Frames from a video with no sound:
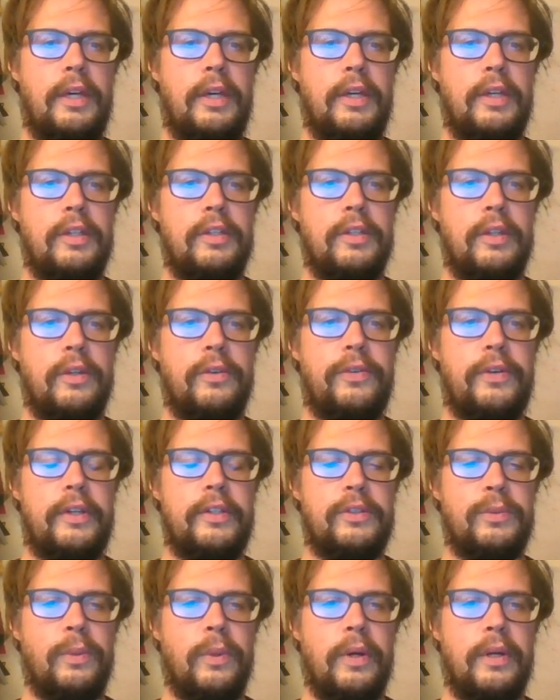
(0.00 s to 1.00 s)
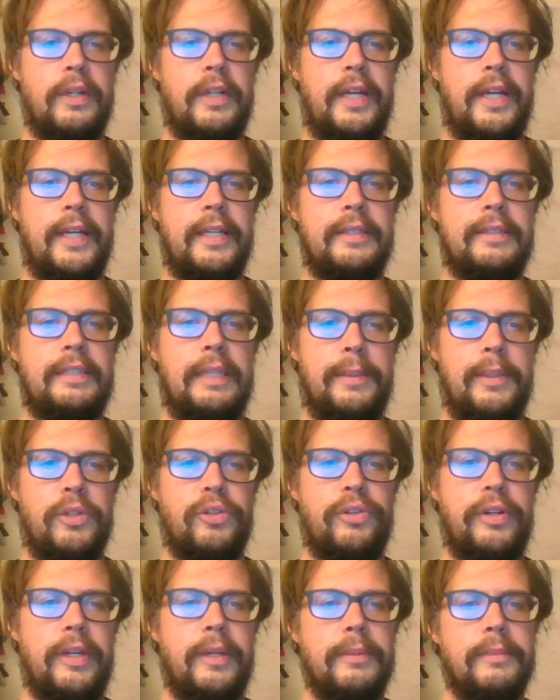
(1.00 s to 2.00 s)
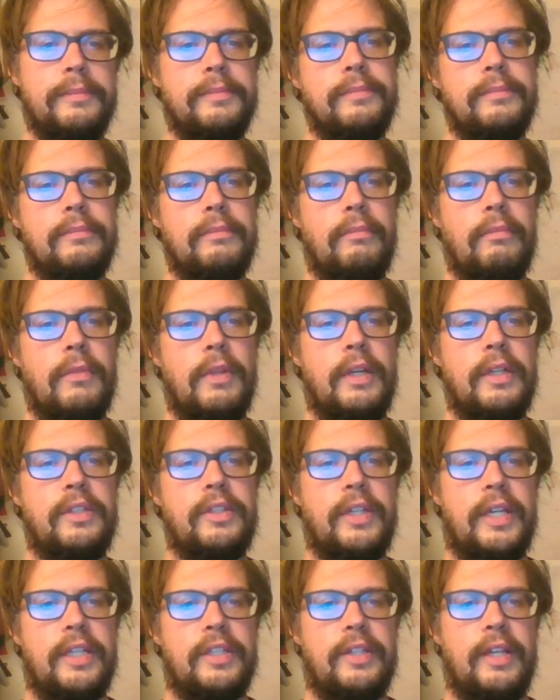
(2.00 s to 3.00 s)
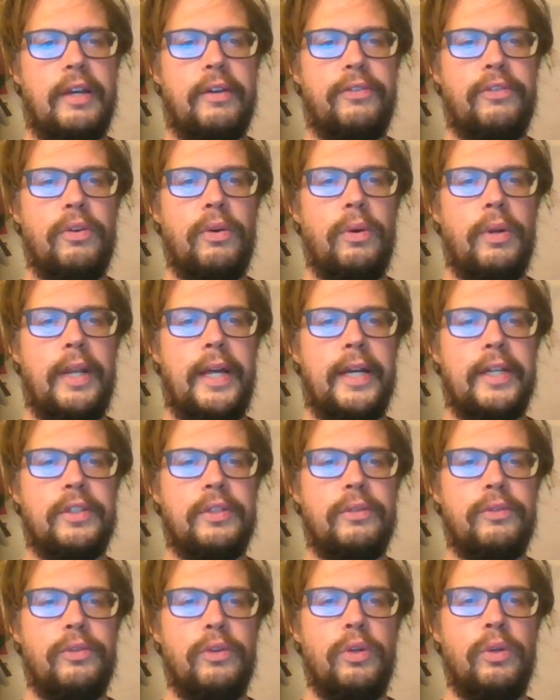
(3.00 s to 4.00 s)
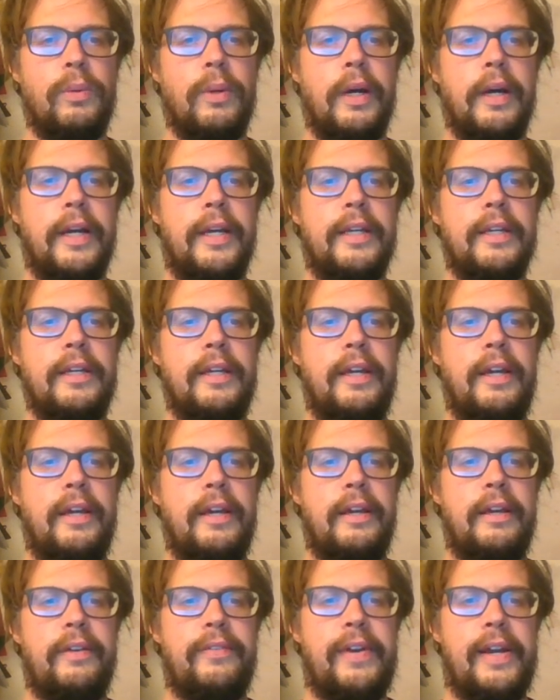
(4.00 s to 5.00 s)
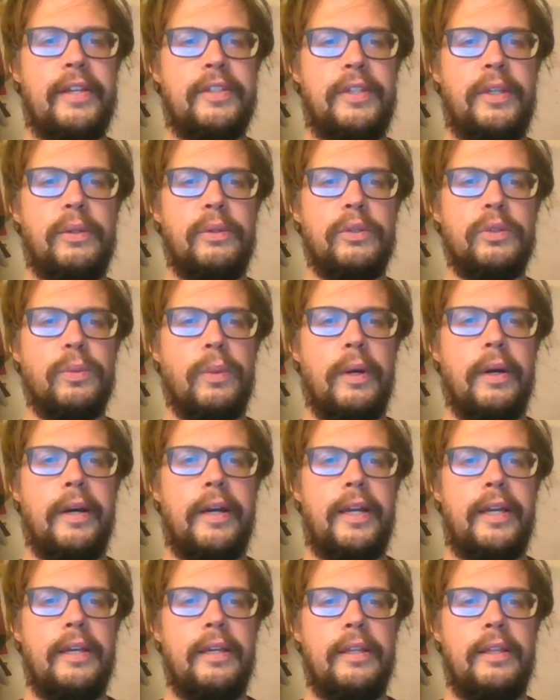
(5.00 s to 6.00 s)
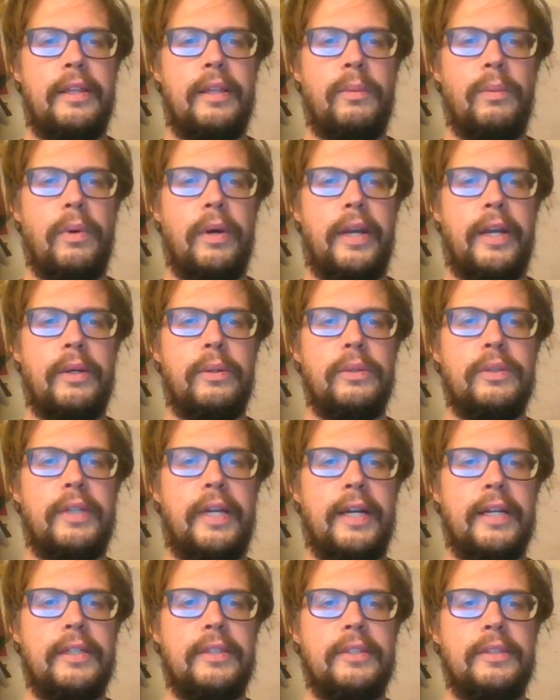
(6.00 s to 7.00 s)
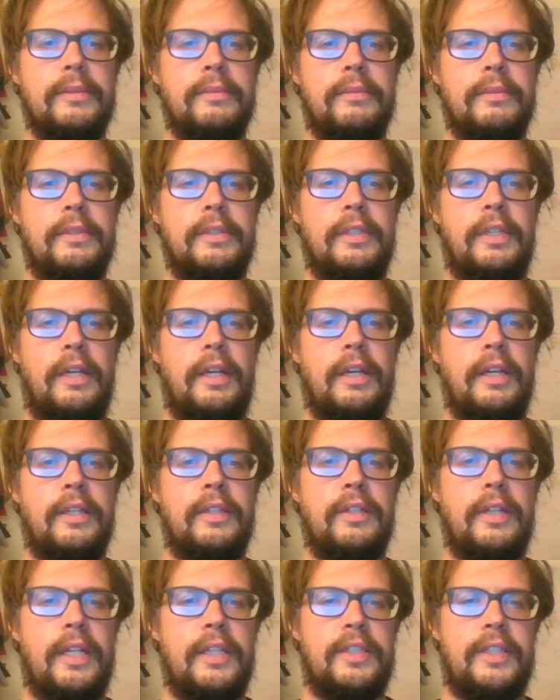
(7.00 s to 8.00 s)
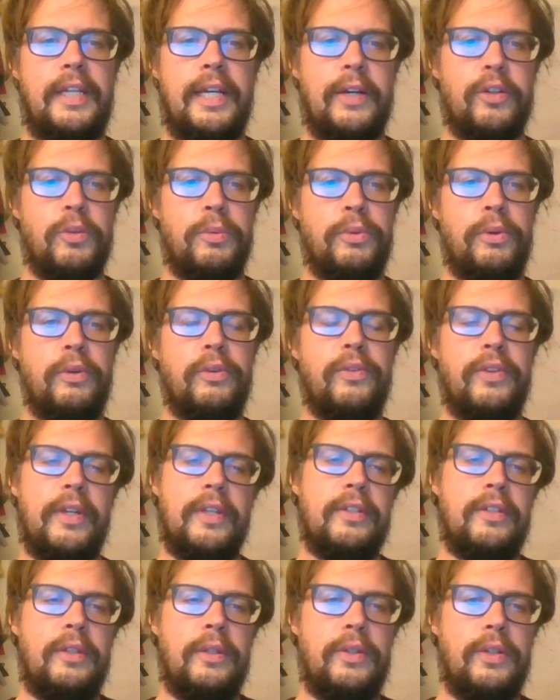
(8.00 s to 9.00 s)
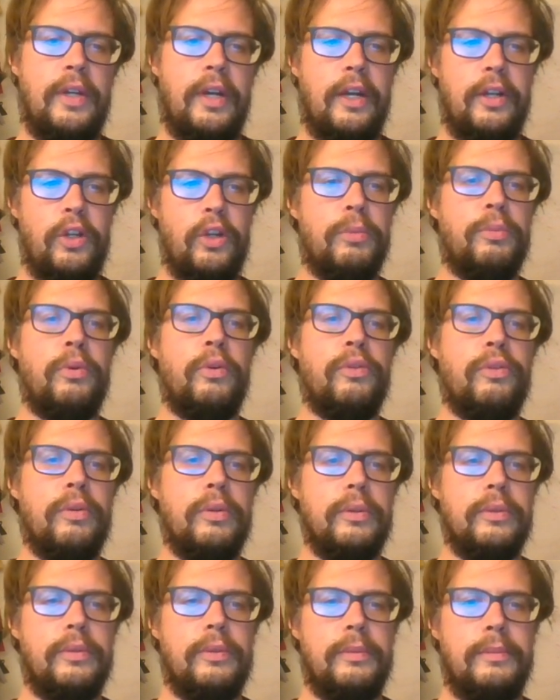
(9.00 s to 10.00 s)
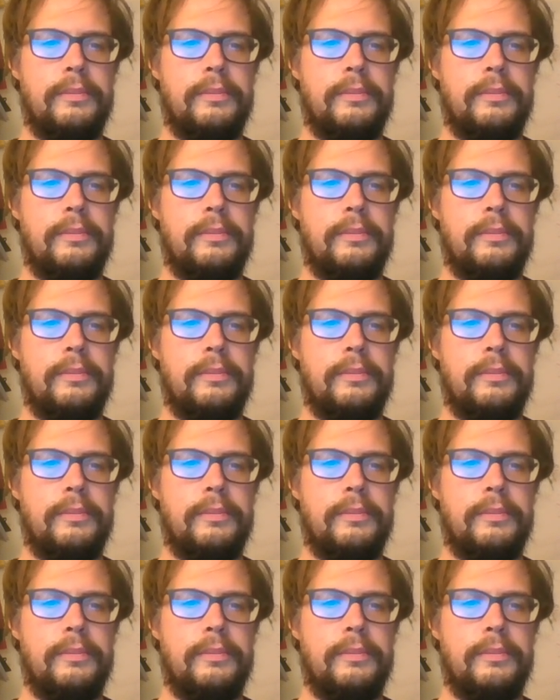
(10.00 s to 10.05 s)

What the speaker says: So the first one is symmetry. It says that for all x and for all y, if x equals y, then y equals x. So let's see how to prove this using our new proof rules.